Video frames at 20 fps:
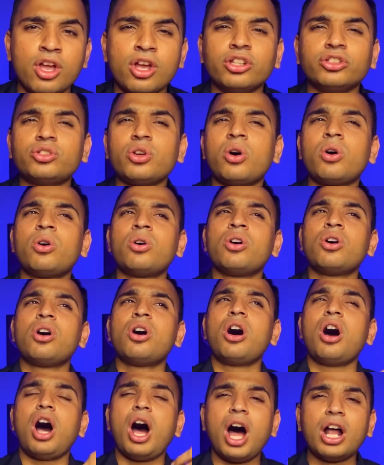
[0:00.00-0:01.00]
So
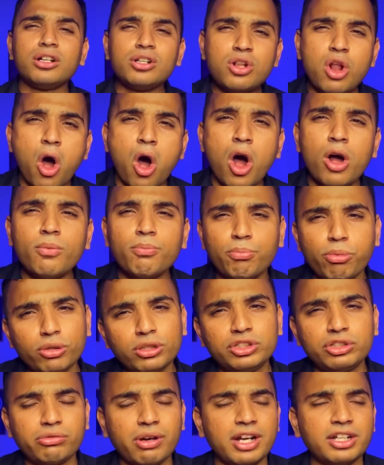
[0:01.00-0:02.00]
a long put
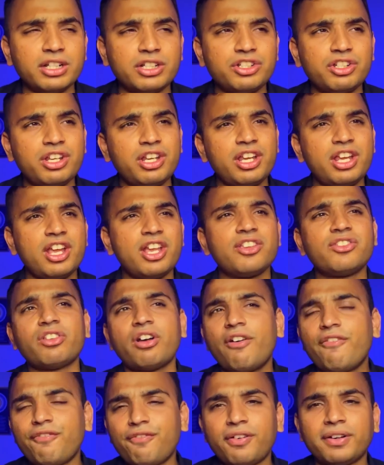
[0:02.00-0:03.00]
strategy is
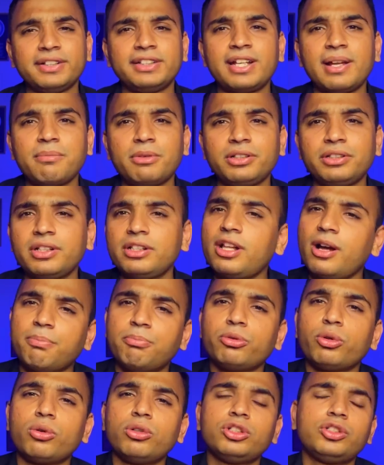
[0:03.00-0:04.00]
a fundamental
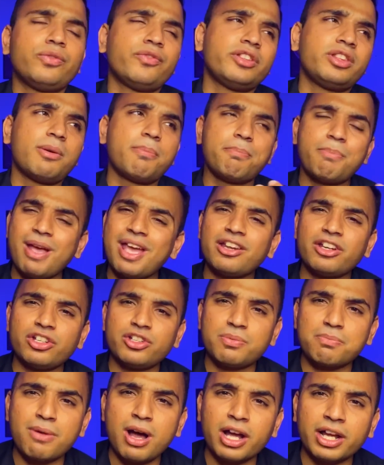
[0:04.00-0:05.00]
approach with a
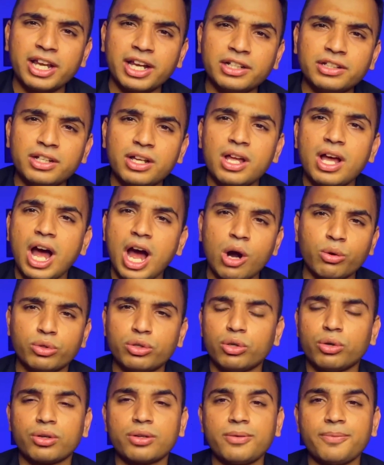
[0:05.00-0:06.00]
bearish market
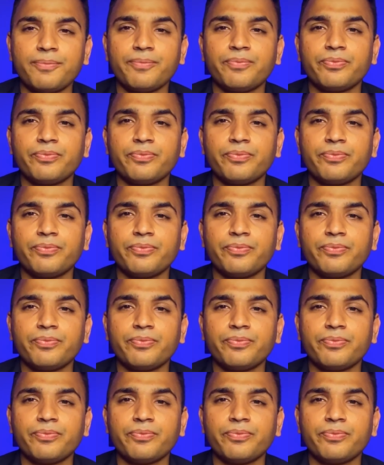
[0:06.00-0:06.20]
outlook.